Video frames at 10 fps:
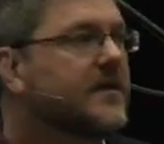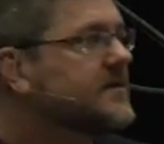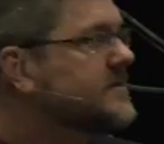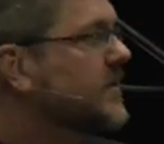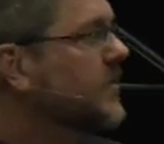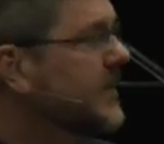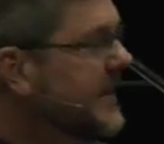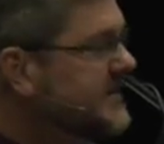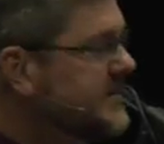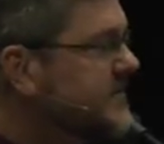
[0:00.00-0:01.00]
So
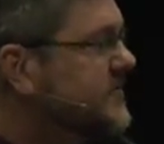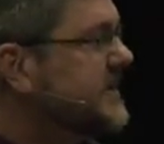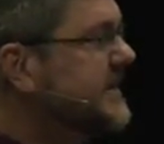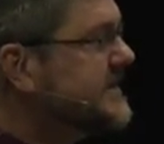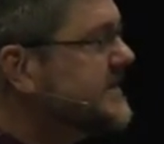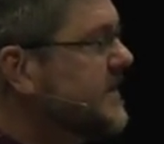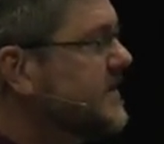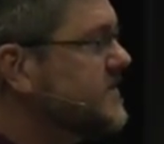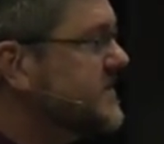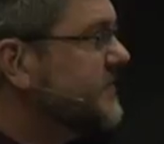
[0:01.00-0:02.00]
it's interesting to see
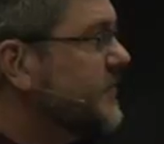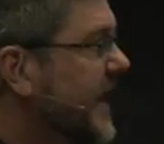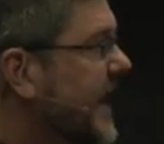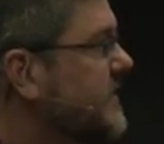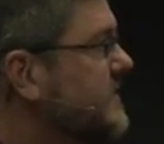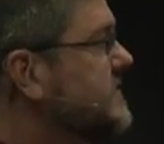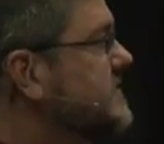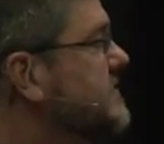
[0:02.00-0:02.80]
those different patterns.